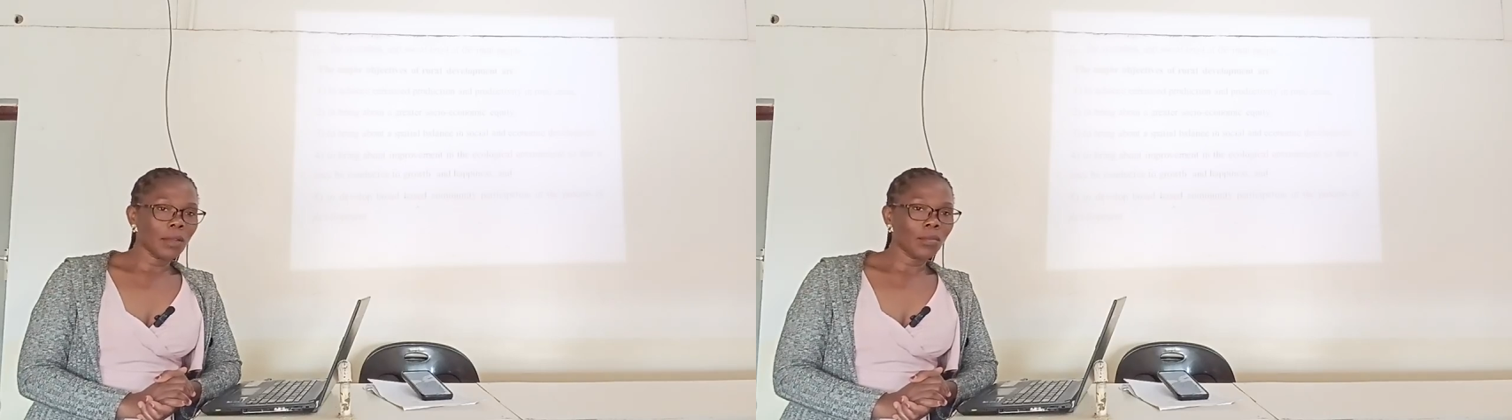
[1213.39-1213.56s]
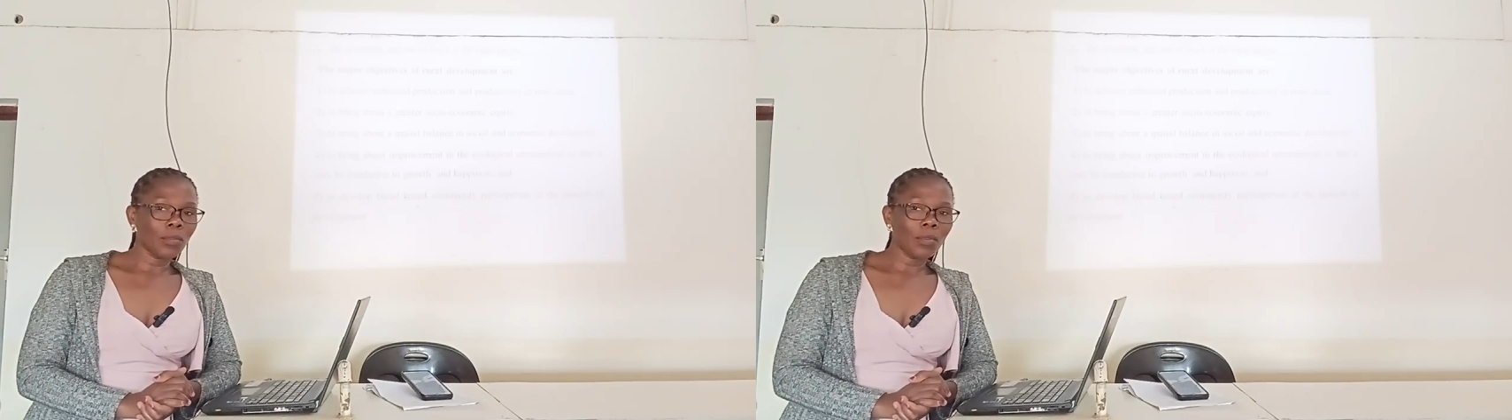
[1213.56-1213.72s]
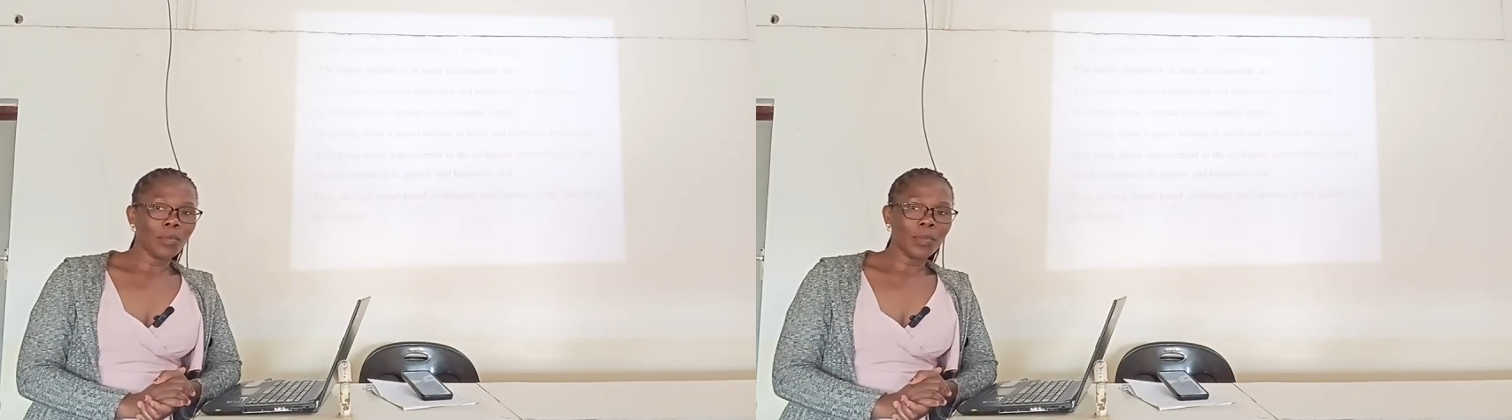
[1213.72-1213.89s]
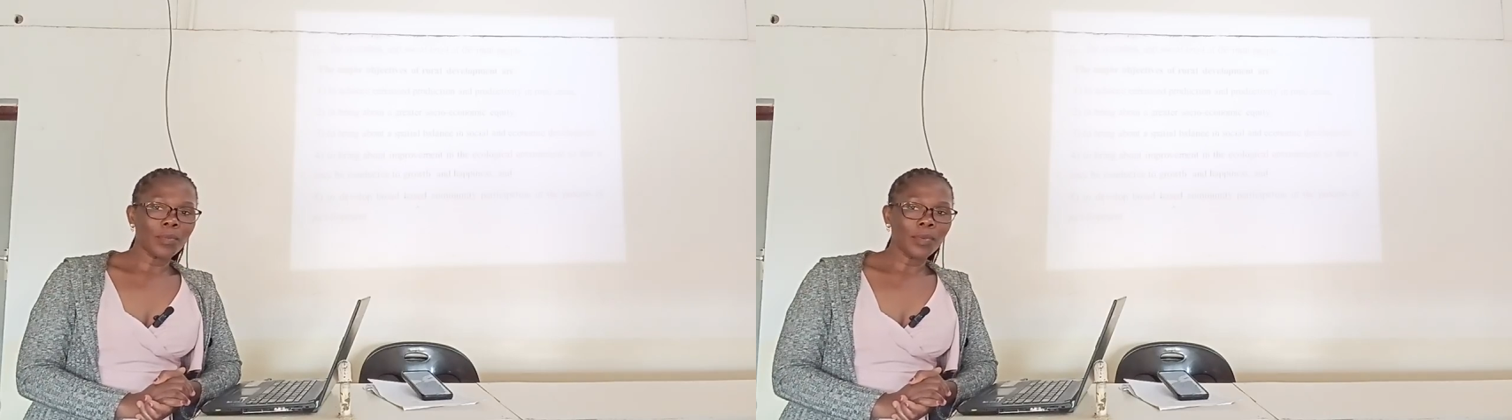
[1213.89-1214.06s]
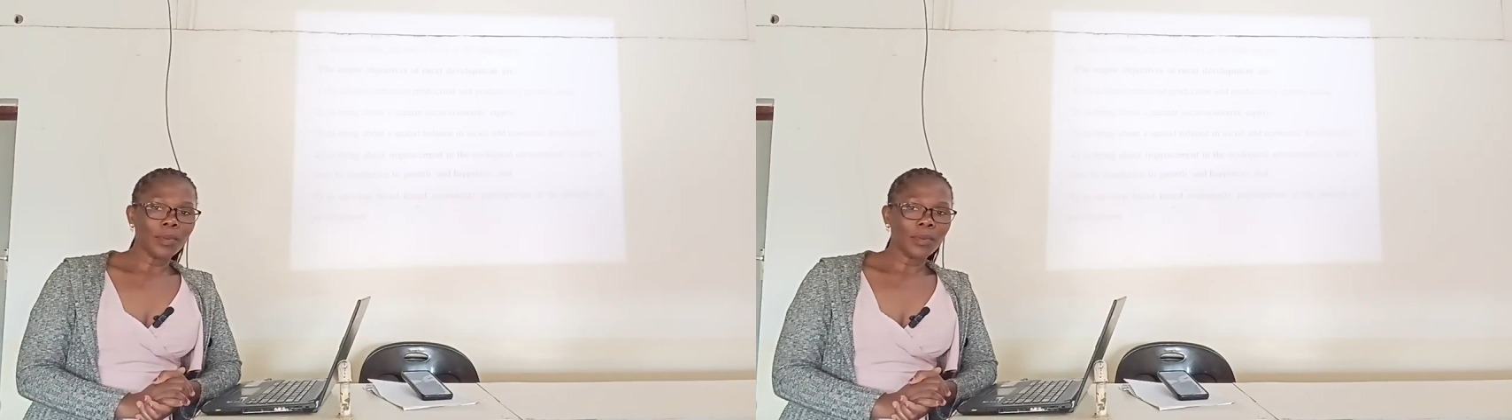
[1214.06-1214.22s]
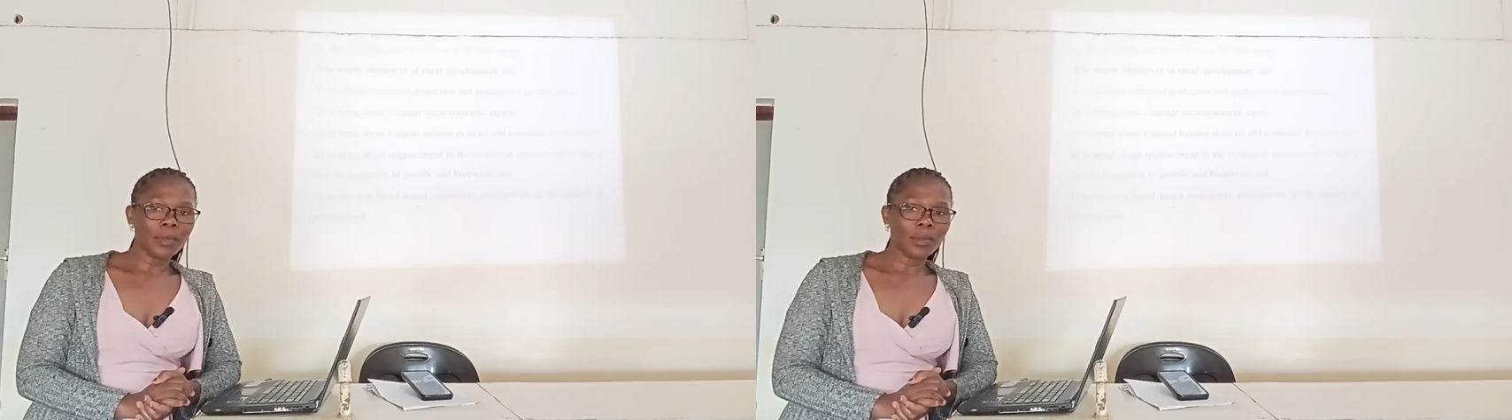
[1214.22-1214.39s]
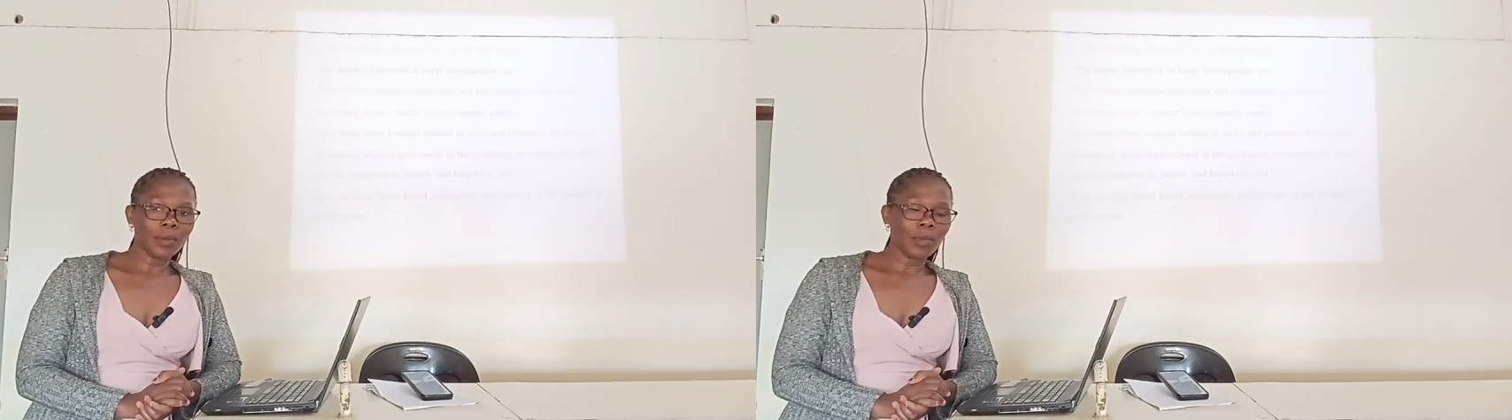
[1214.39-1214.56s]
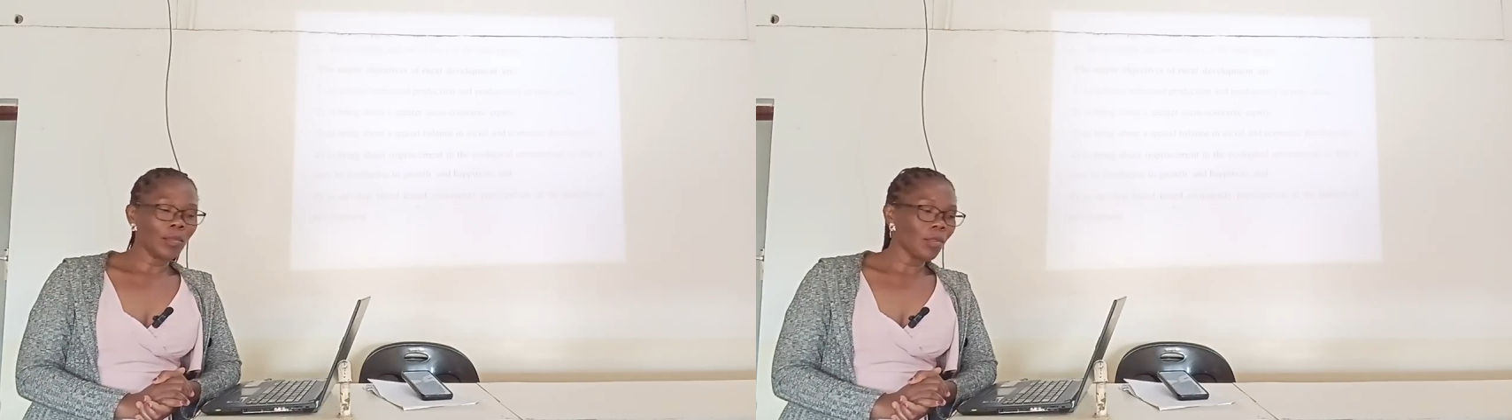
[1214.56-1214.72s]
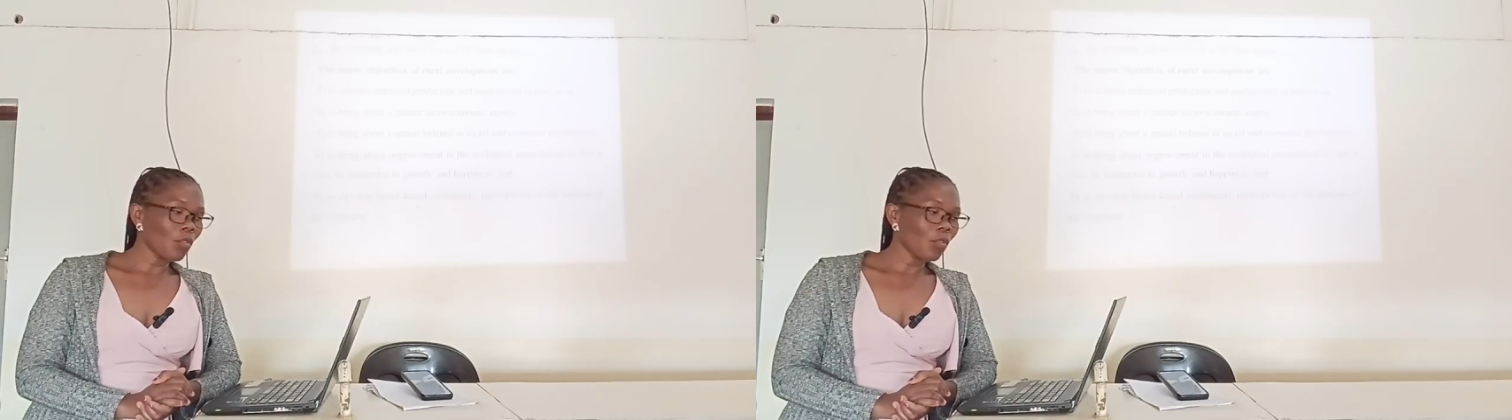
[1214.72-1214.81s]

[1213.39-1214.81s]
rural people or rural